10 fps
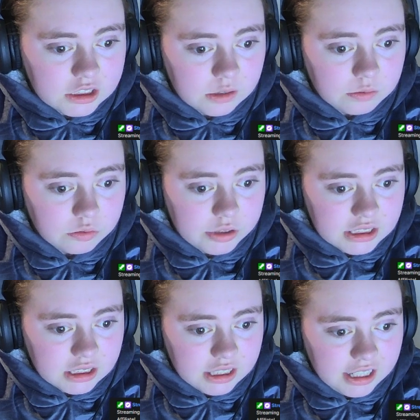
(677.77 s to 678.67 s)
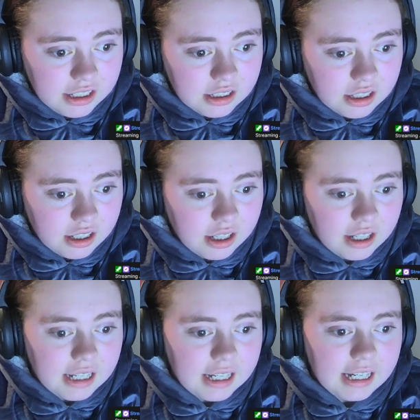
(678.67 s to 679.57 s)
as of recently
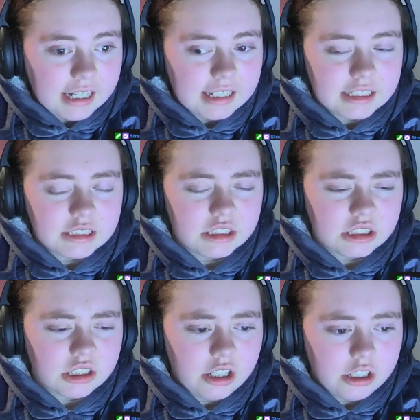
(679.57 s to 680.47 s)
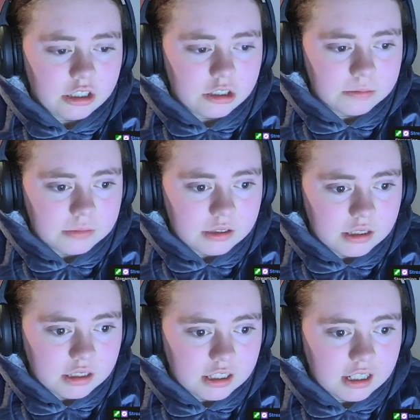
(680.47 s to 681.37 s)
is um,
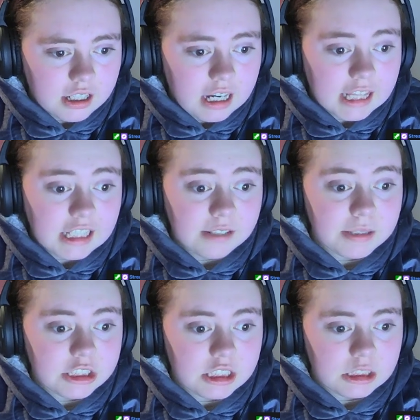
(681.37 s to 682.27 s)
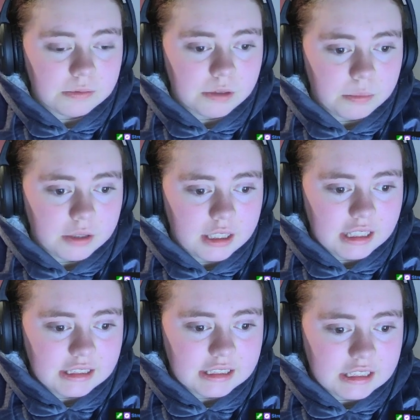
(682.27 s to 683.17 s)
I think I mentioned this before, but
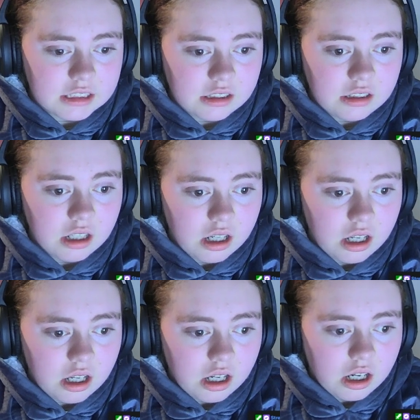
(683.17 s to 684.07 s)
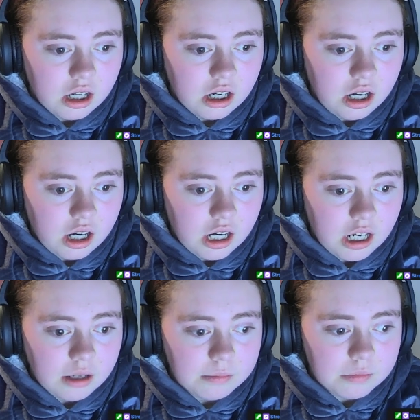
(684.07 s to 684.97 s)
this season
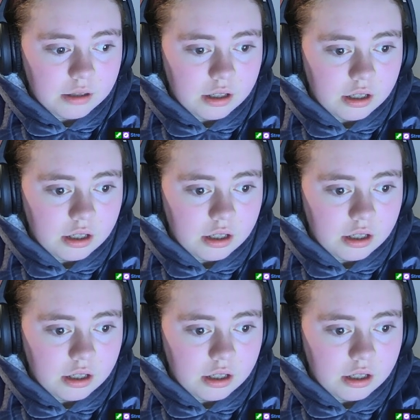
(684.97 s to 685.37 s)
I'm